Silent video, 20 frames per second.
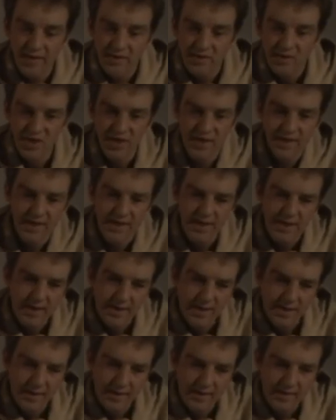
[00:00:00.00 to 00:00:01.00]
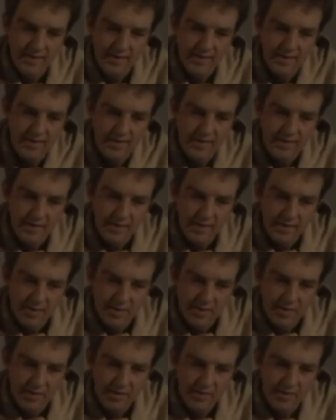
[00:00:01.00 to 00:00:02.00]
um, which has
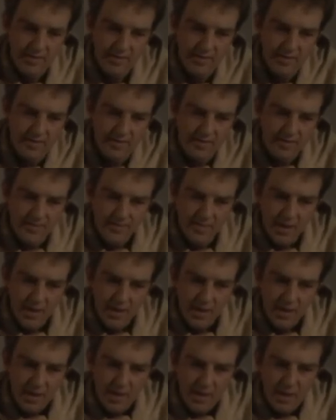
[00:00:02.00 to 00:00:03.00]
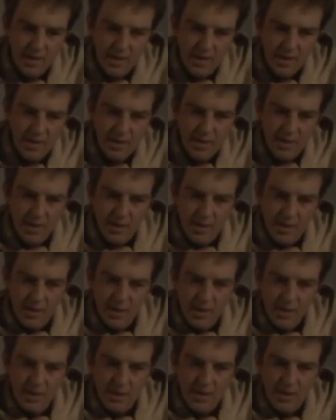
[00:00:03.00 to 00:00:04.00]
not too much energetic cost
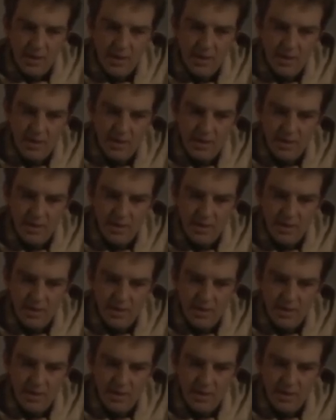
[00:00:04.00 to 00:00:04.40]
for you